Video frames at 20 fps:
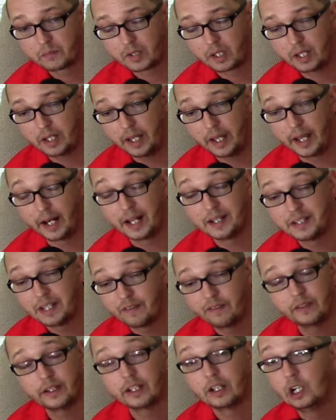I
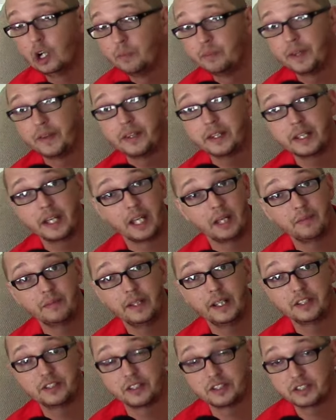definitely hope that the game
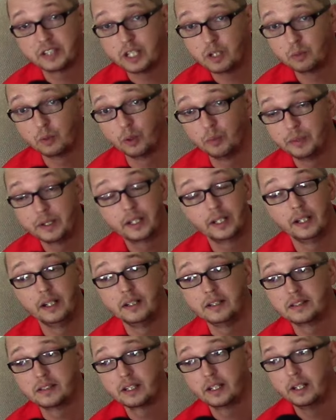gets a sequel
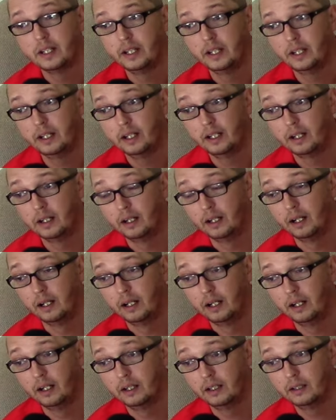because
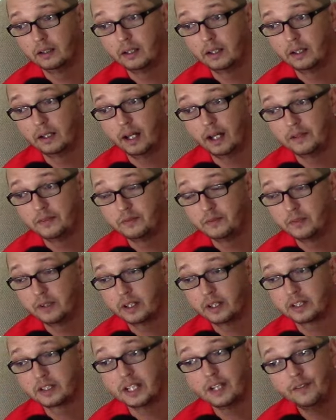like
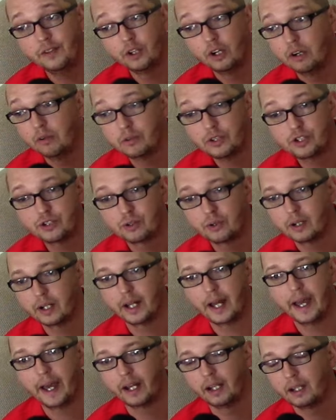I said, even though it was short,
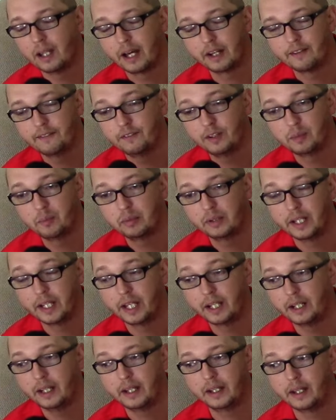I had a lot of fun
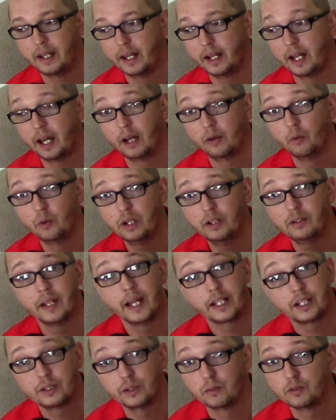playing it, and I would have
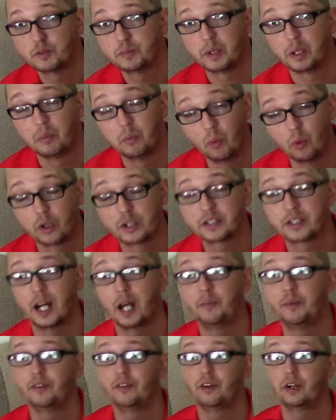liked to have spent more
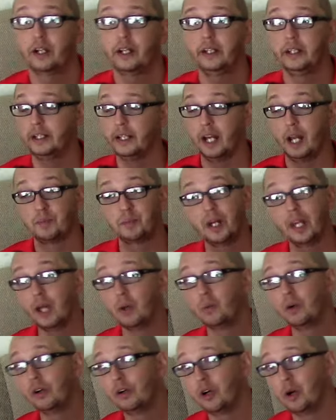time in Far East. And I probably
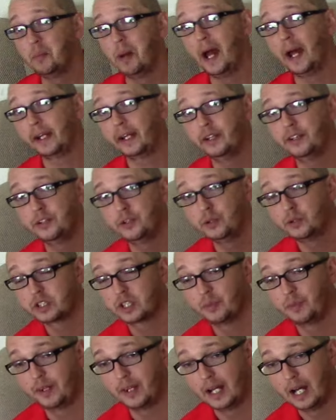will go back and do
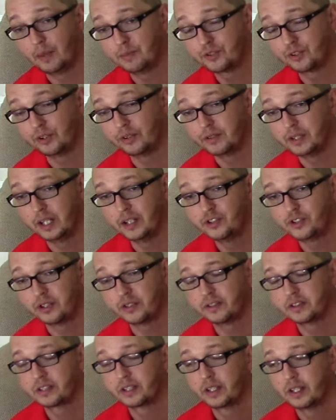some of the optional
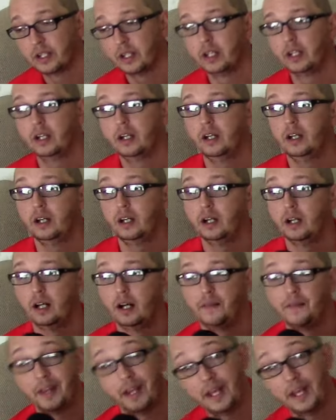dungeons that I